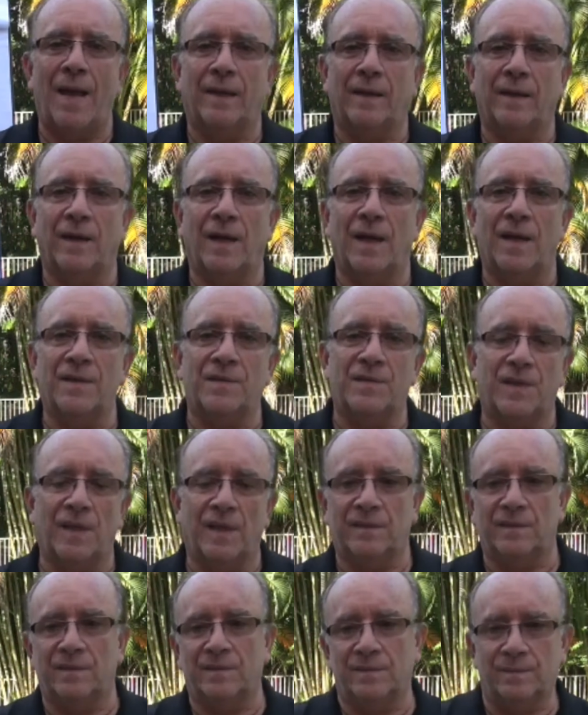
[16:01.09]
and I said,
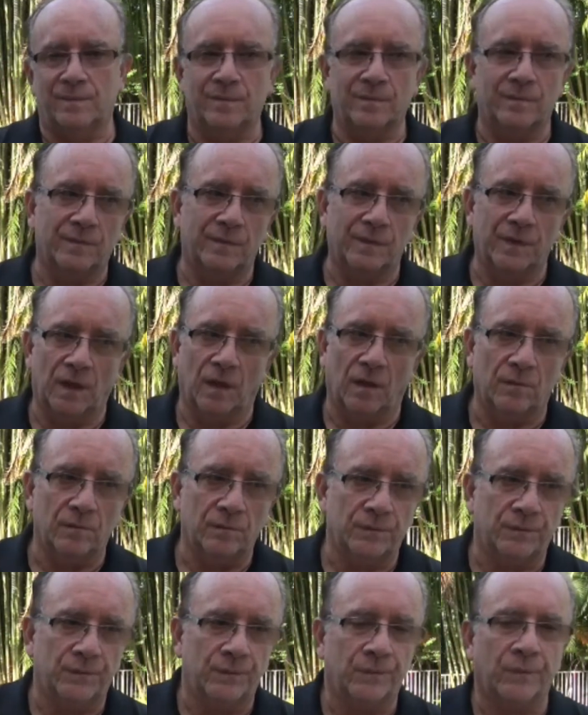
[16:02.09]
you know,
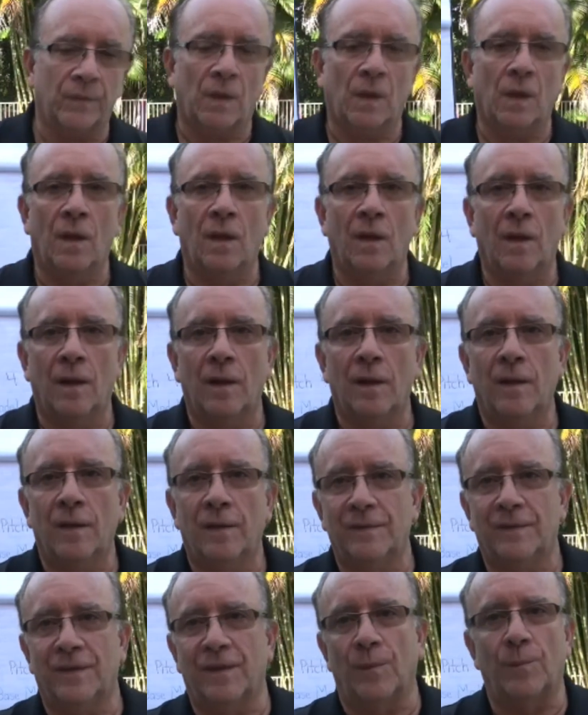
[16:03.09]

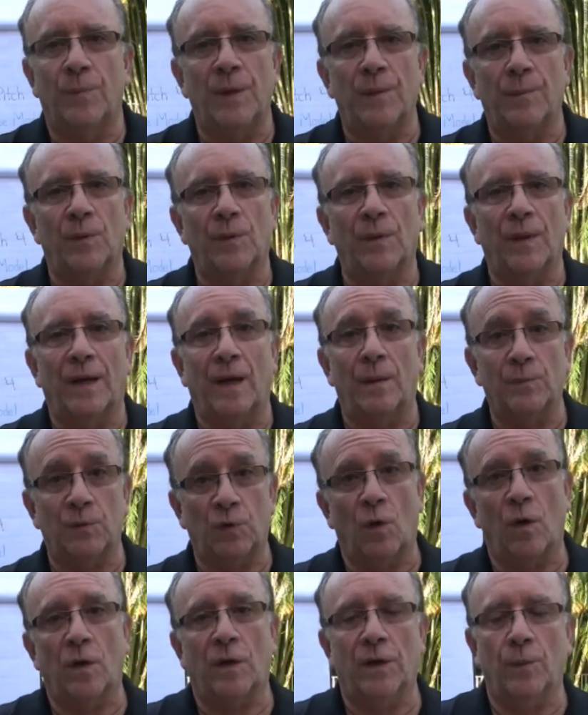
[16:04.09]
to the people that I'm
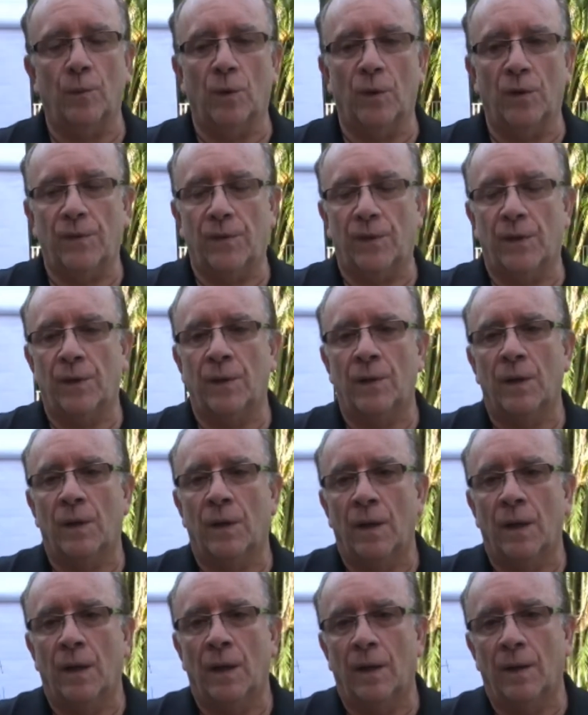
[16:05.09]
talking with,
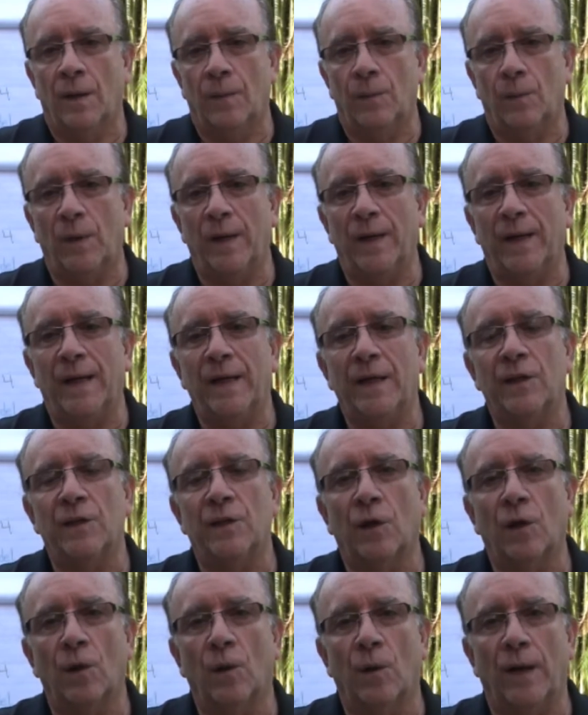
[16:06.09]
we needed to
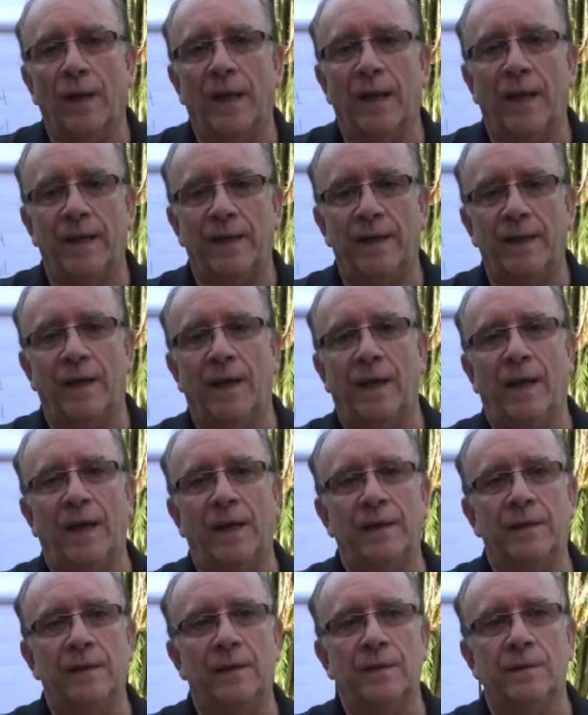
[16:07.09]
go ahead
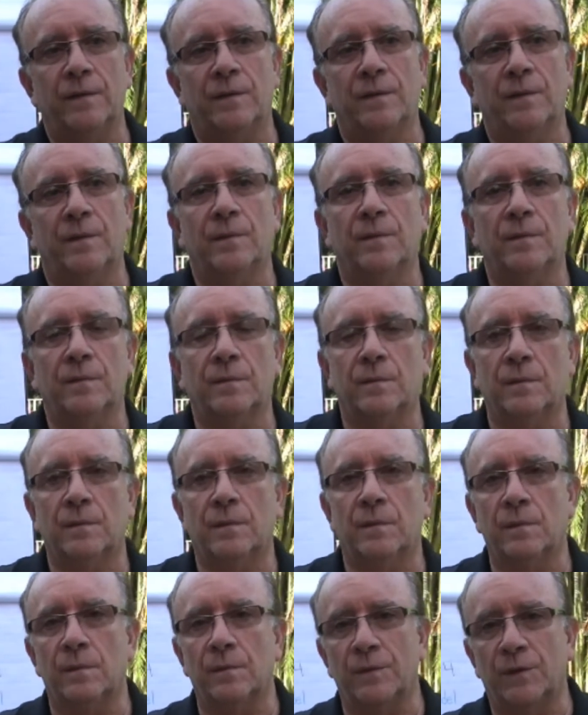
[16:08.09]
and
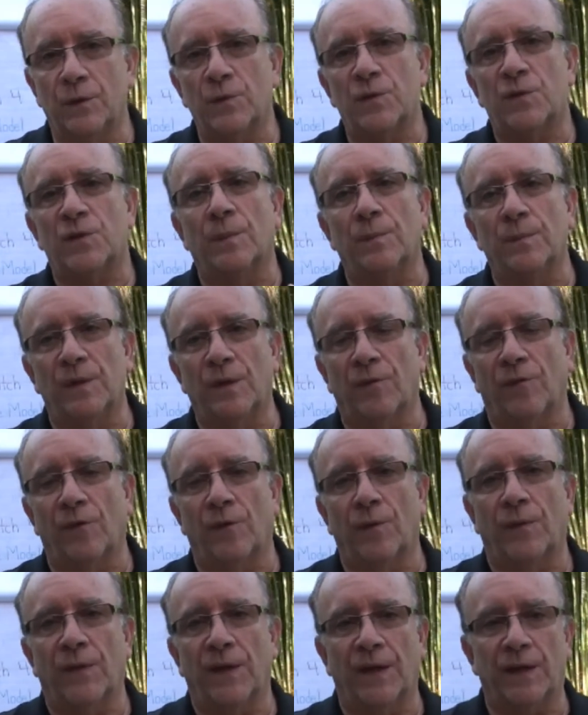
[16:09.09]
do some
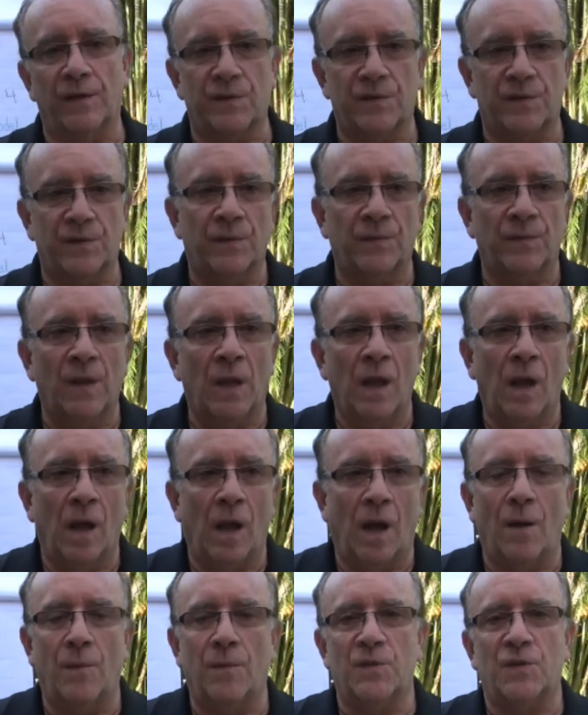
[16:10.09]
different things.
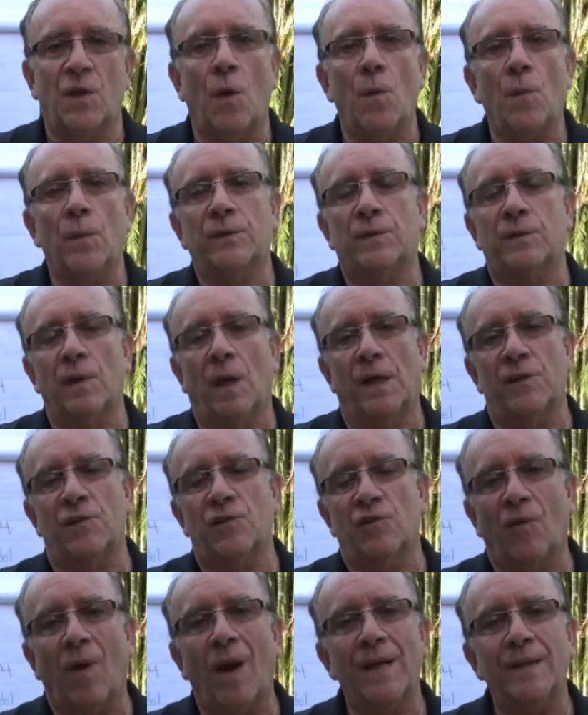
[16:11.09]
I
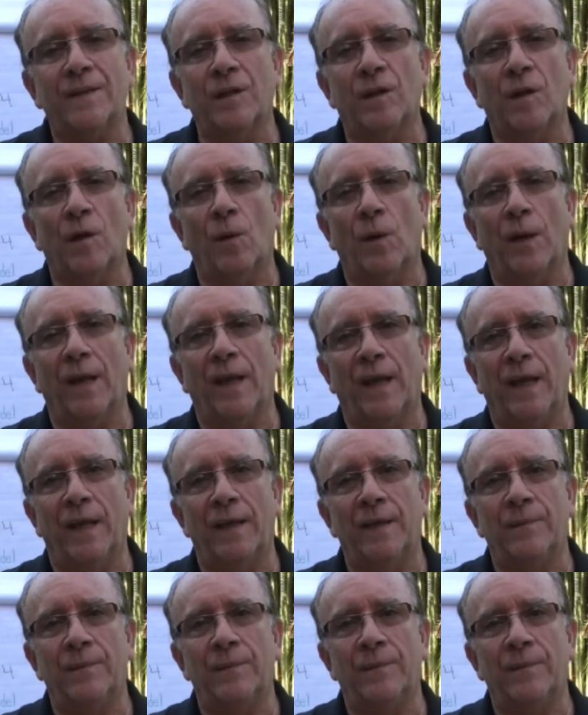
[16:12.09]
tried to go ahead